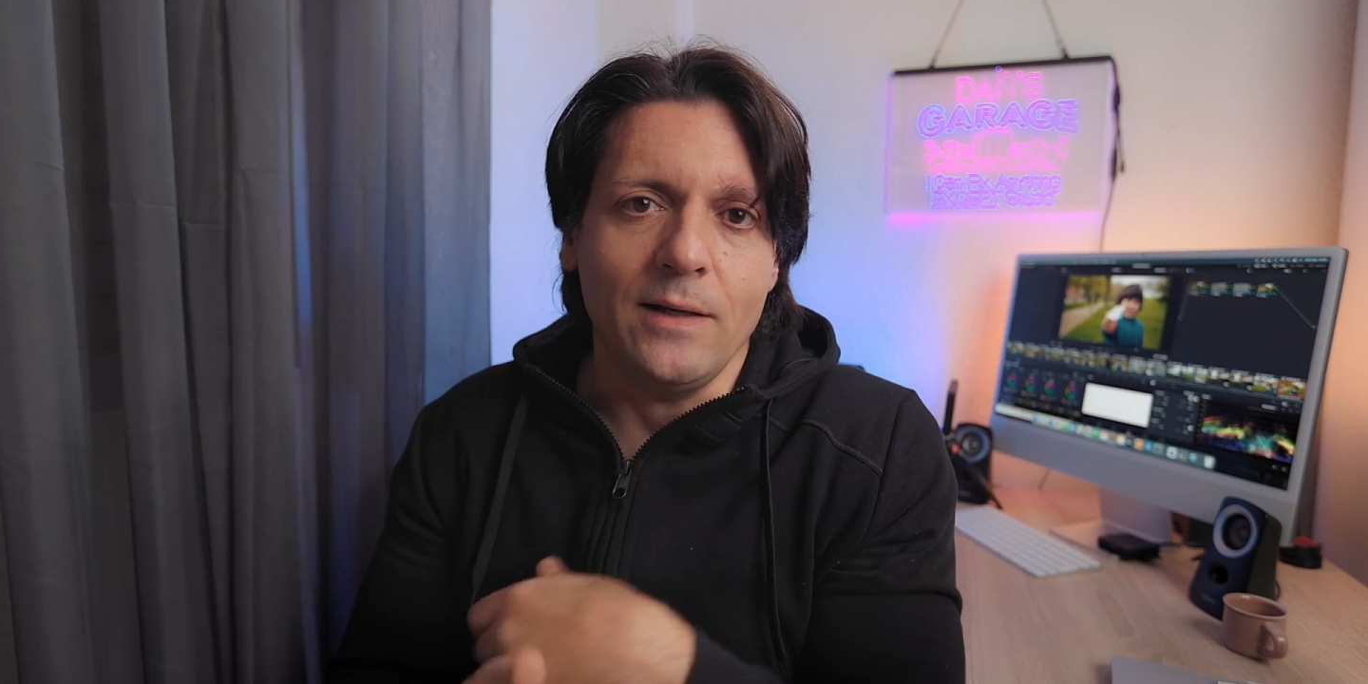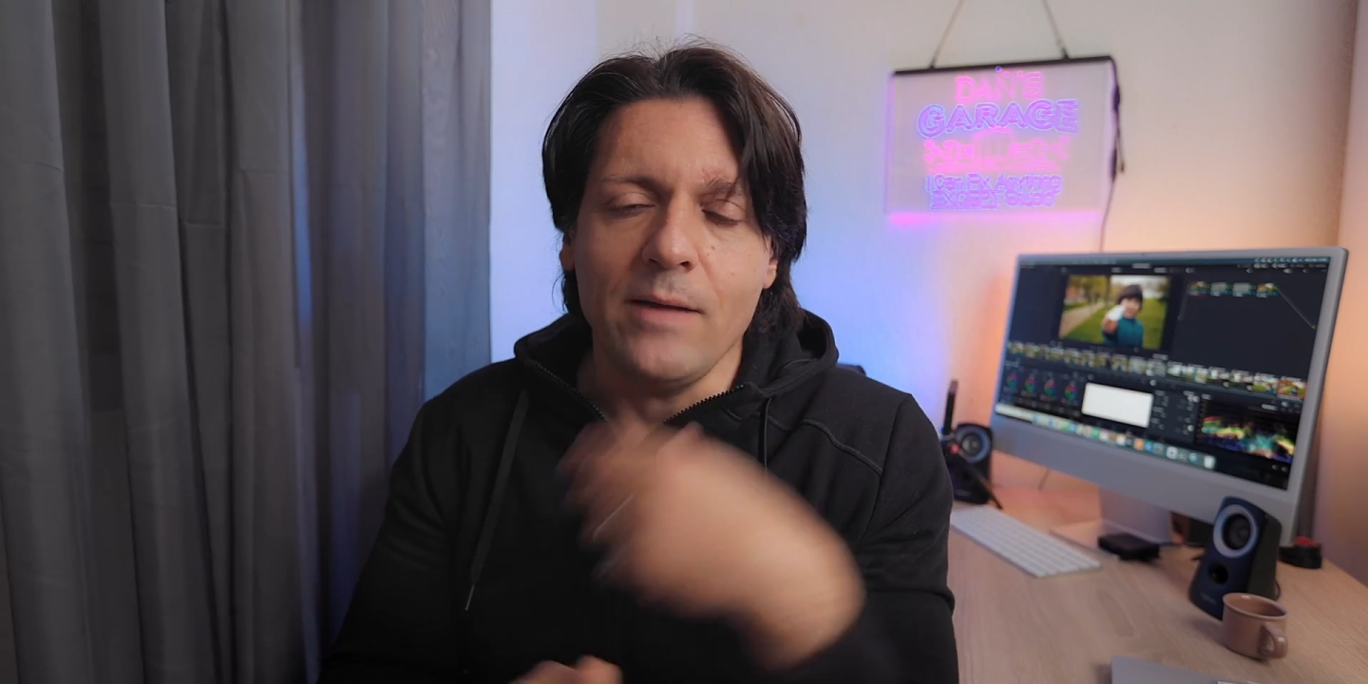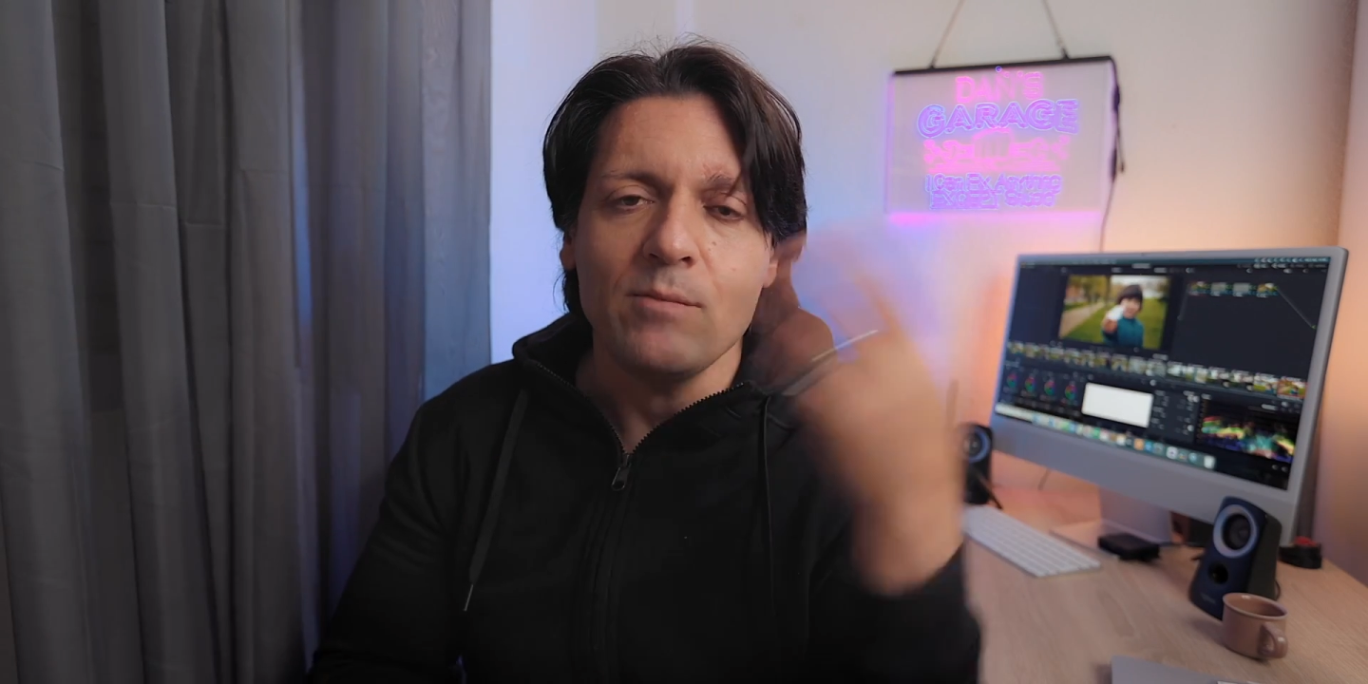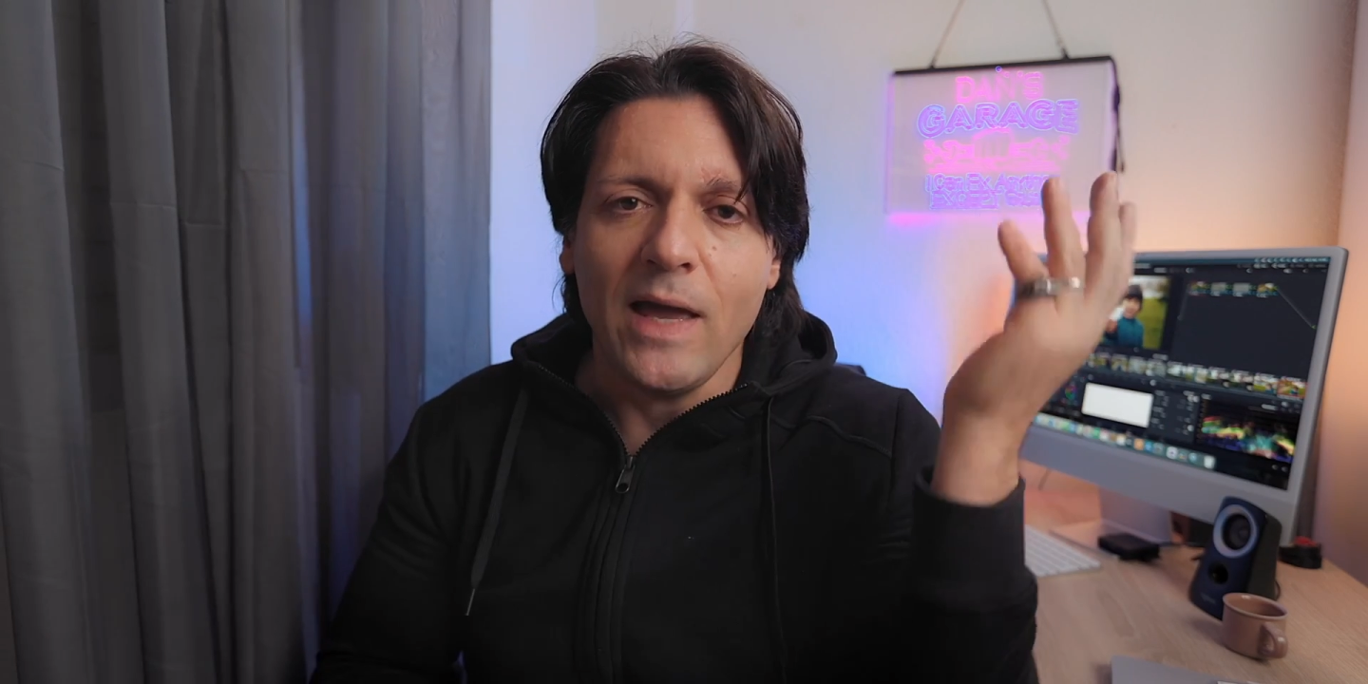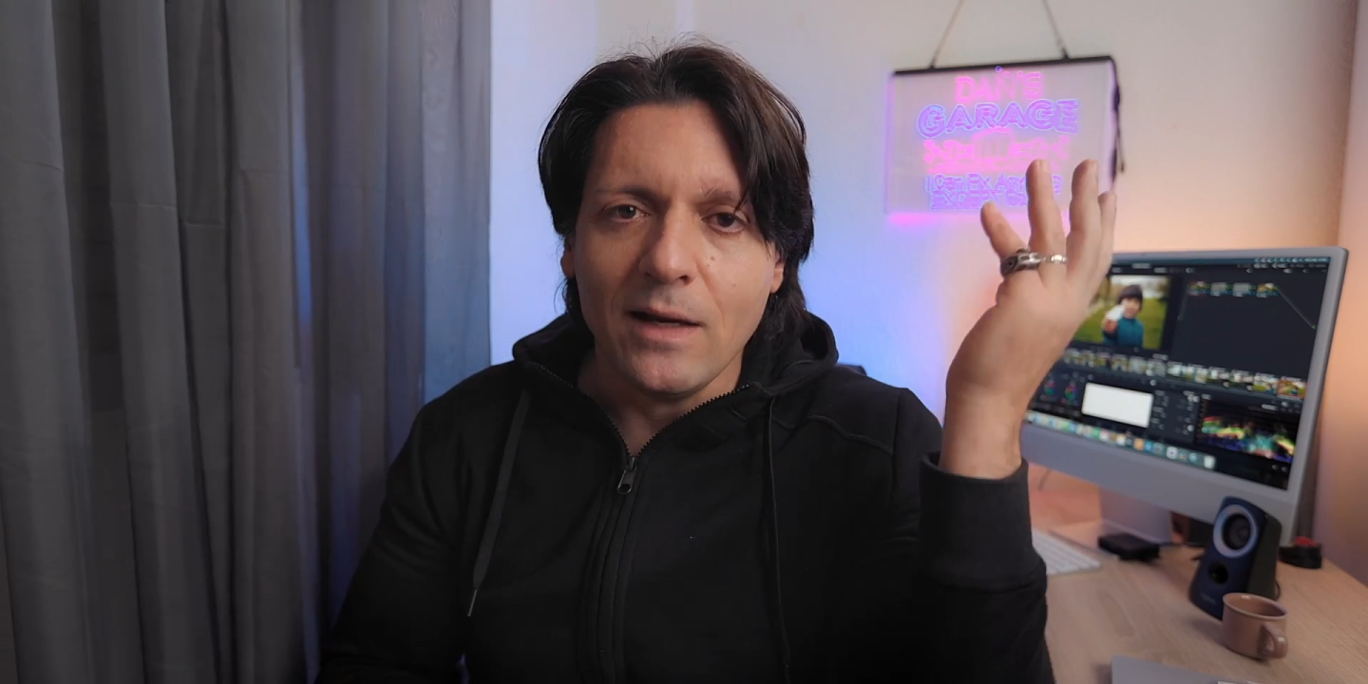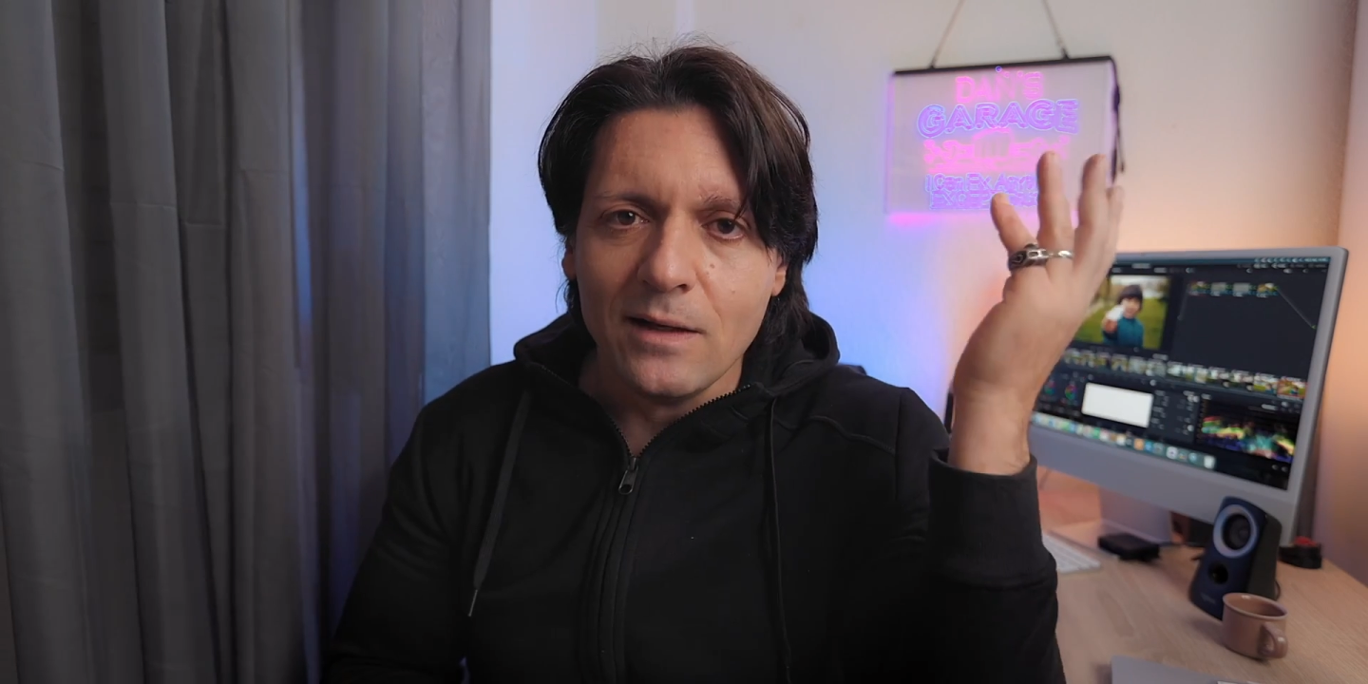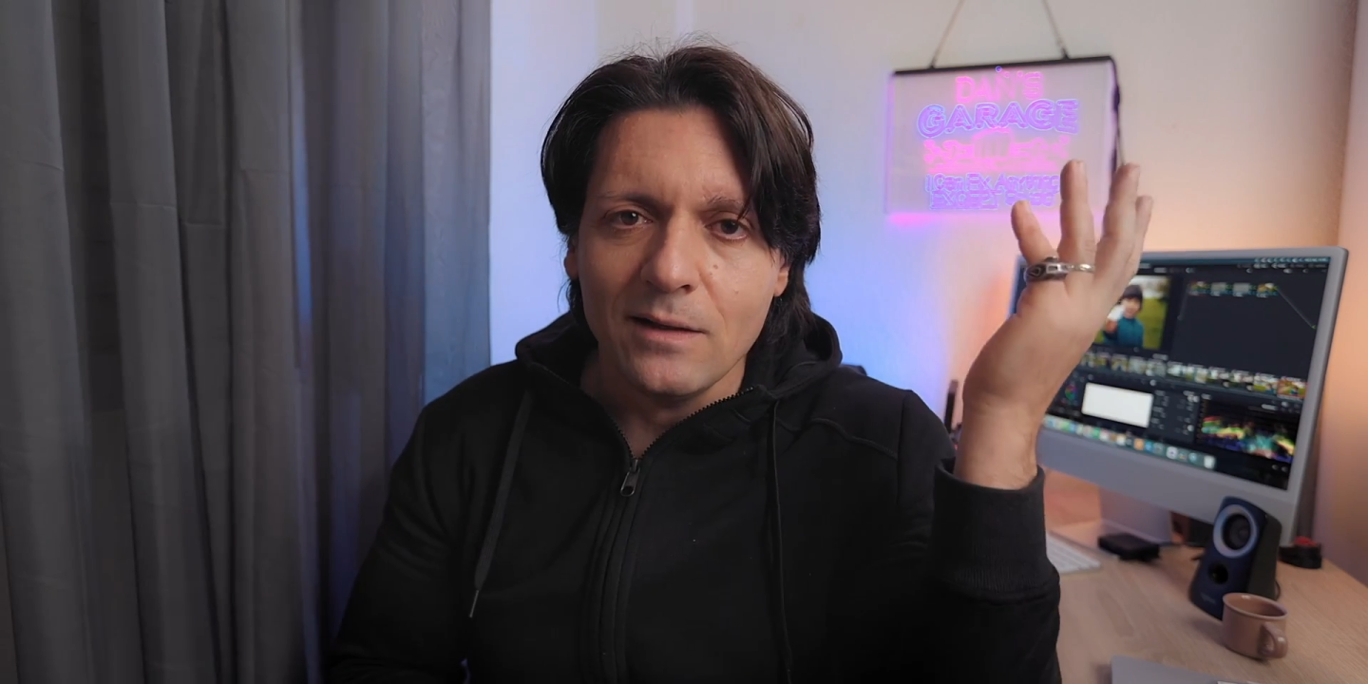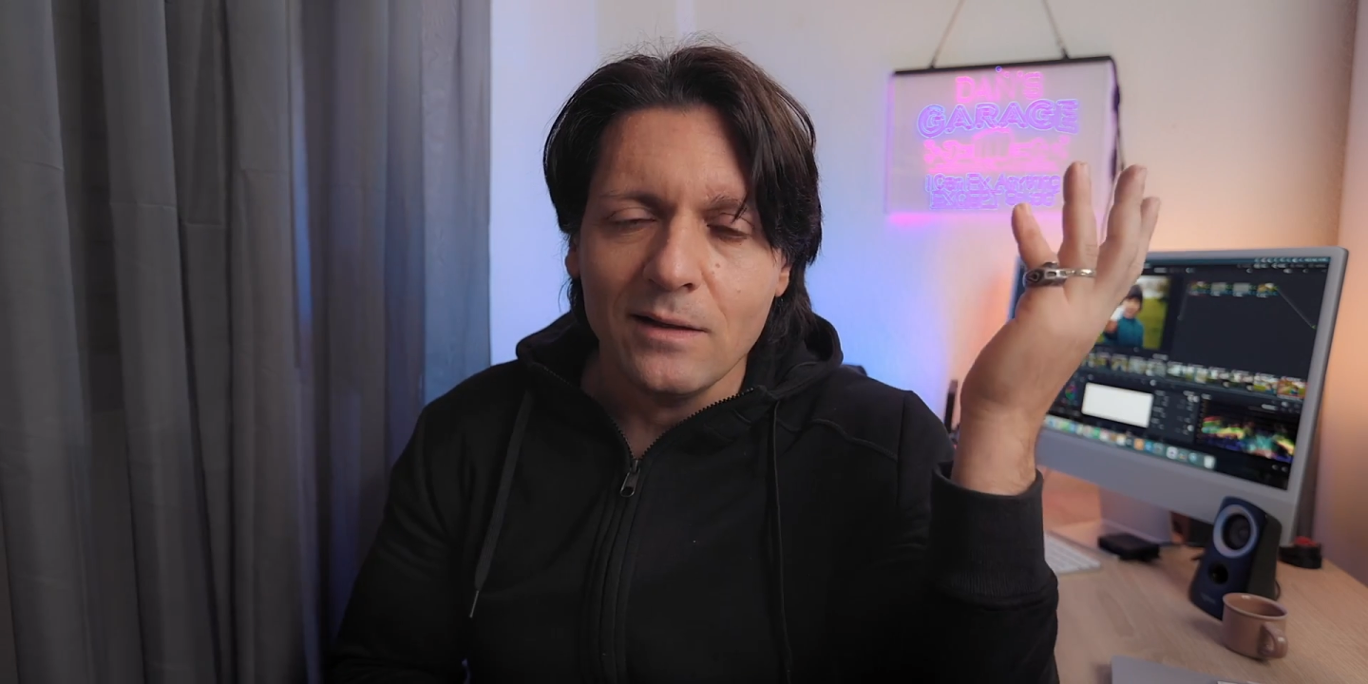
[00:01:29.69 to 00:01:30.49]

iMac,